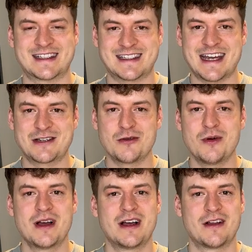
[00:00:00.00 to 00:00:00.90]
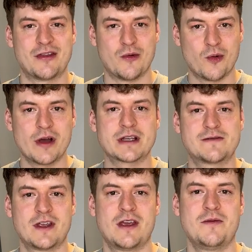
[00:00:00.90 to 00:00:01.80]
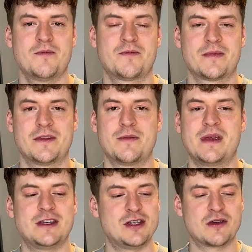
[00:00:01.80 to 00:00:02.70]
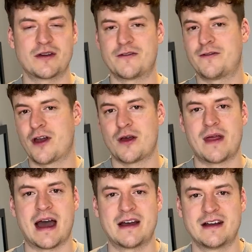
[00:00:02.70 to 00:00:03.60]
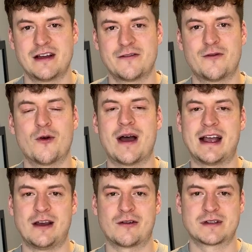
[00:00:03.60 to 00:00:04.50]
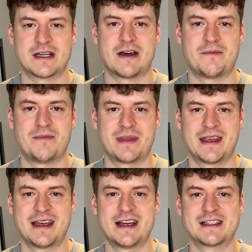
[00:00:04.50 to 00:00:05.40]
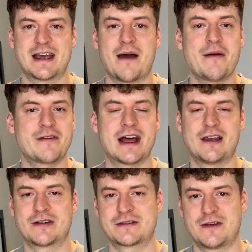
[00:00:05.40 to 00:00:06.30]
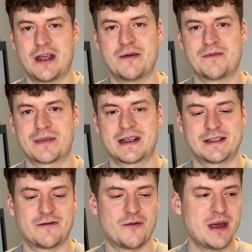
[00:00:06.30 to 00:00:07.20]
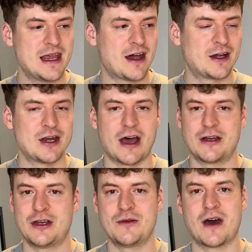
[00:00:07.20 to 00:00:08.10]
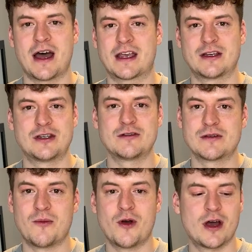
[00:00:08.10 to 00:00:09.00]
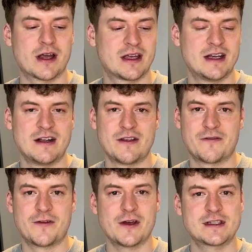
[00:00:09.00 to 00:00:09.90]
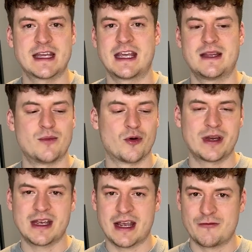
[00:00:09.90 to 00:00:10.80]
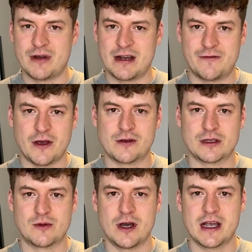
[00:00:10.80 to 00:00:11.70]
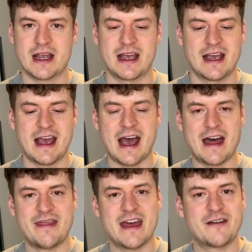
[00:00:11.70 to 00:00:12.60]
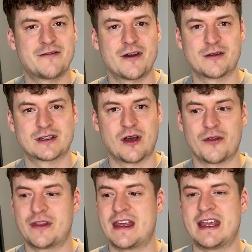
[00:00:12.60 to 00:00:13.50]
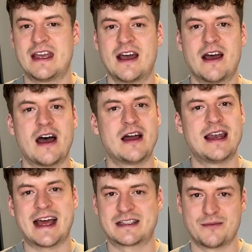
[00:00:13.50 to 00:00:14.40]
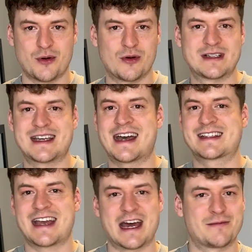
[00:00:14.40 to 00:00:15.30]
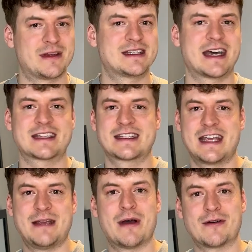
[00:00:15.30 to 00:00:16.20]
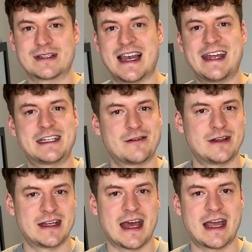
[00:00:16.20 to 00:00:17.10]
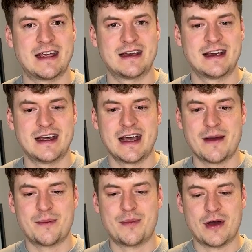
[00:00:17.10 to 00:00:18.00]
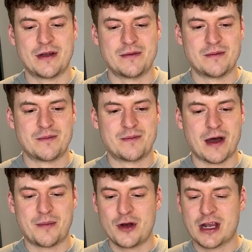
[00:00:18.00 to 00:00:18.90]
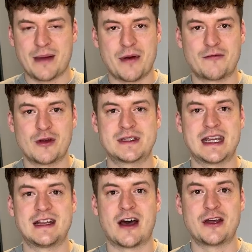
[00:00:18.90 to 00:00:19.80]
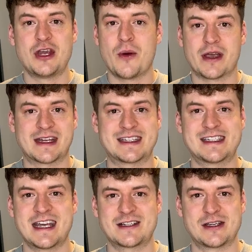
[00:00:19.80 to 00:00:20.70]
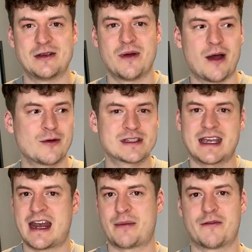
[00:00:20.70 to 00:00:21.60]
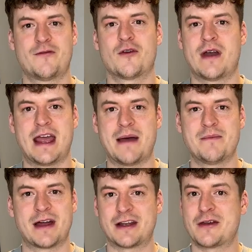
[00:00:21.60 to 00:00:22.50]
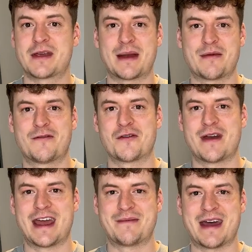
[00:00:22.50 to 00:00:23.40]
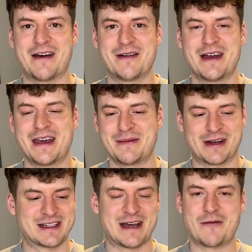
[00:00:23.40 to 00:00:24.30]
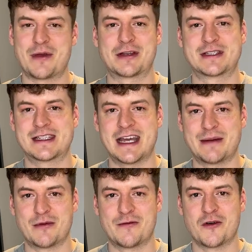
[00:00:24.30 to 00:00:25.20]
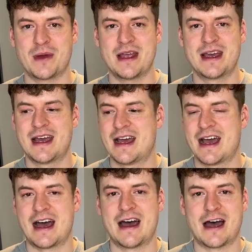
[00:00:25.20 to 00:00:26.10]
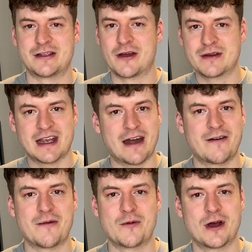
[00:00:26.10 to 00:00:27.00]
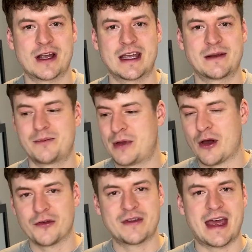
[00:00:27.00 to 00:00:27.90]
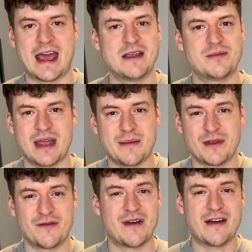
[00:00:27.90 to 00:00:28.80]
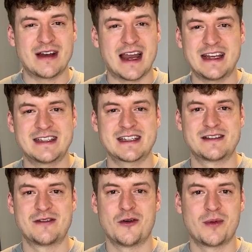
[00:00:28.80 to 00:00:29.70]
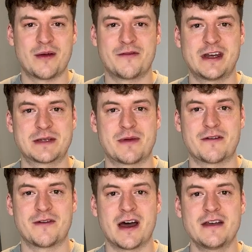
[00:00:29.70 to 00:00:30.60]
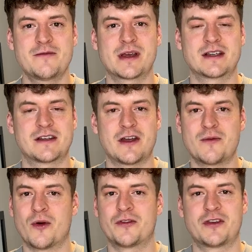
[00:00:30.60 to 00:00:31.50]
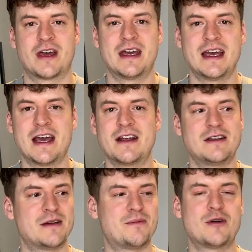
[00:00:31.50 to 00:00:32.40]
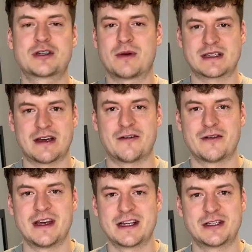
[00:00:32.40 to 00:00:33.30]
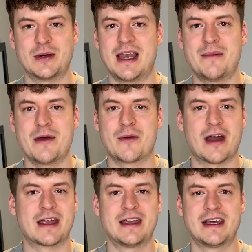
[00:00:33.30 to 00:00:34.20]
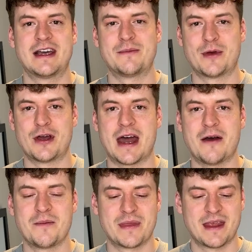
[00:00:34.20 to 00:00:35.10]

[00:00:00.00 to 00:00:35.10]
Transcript: schedule that works for you, that means you can follow that for a long time. So however that looks for you. So for me, I knew that I could do some work first thing in the morning, really focus work, and then focus on the less important tasks, admin tasks, emails later in the day. But by putting up a routine that I knew I could stick to, I wasn't getting up at 4 a.m. and I don't get up at 4 a.m. now because that would be unsustainable for me. I don't carry on working beyond 8 p.m. at the very latest. Normally I'm finished by 5 because I don't want to push myself to a limit where I burn out.